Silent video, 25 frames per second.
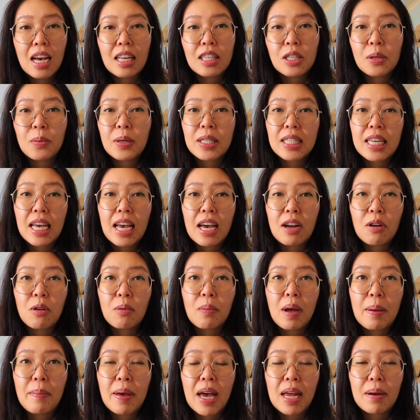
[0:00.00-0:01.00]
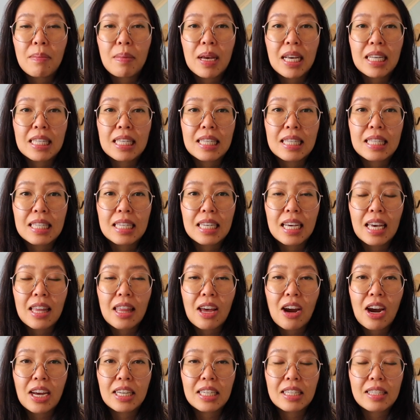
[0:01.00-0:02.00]
And so once I had all my pattern pieces
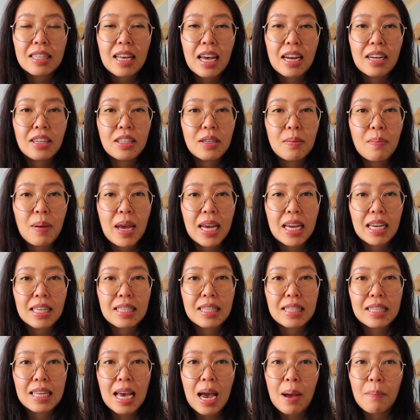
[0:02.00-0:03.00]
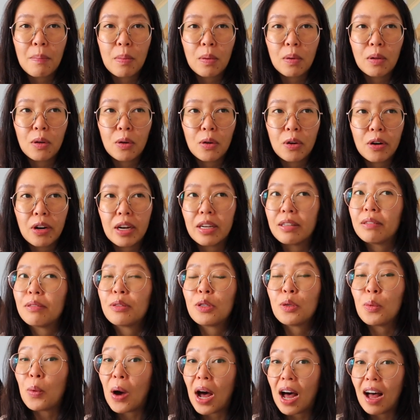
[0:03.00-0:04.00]
together, I decided to make a sample, or a
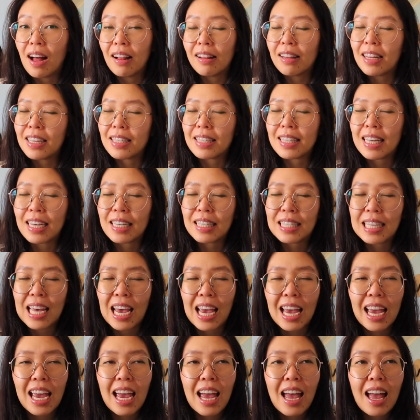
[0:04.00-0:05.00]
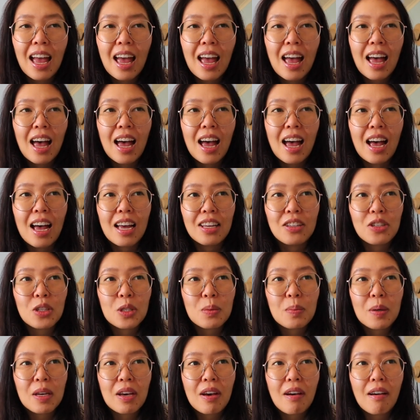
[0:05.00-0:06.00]
toile as they say,
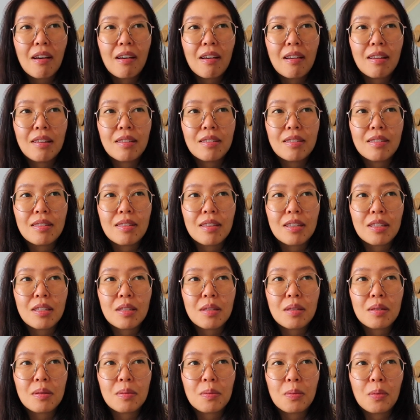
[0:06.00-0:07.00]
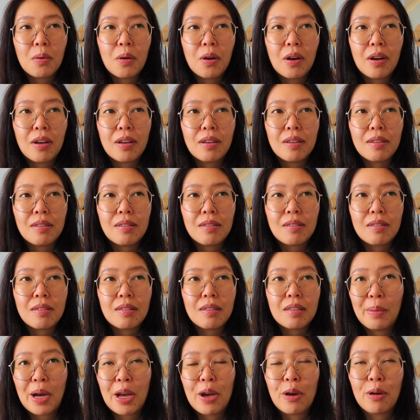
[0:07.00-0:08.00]
just because this
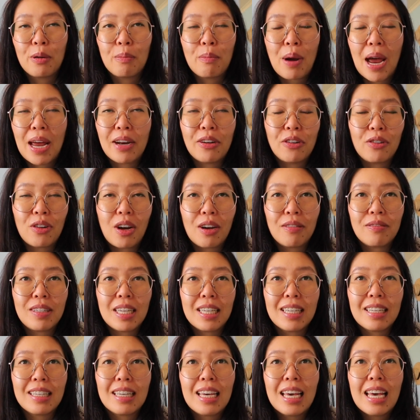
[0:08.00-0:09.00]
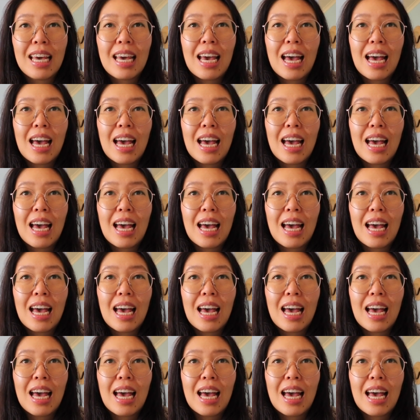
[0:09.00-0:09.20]
was my own pattern drafting,